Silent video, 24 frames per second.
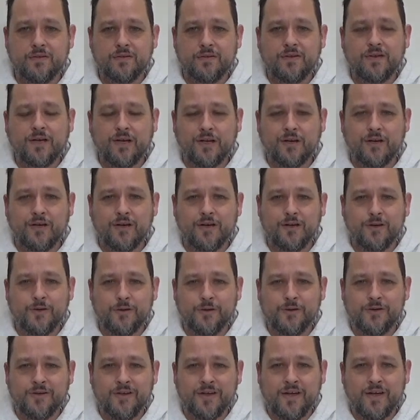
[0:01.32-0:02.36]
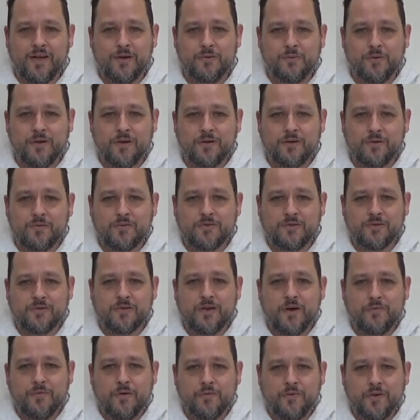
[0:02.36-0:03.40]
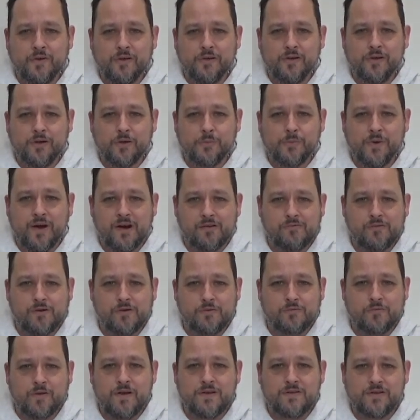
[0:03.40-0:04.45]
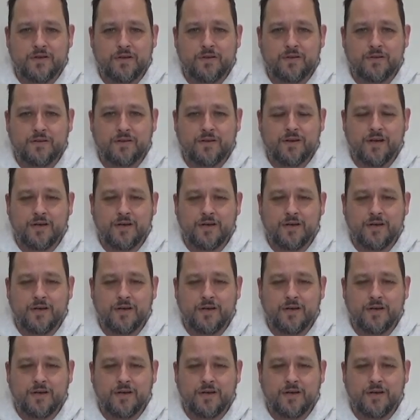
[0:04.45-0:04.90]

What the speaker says: Hello and welcome to another video by Rocc.Racing.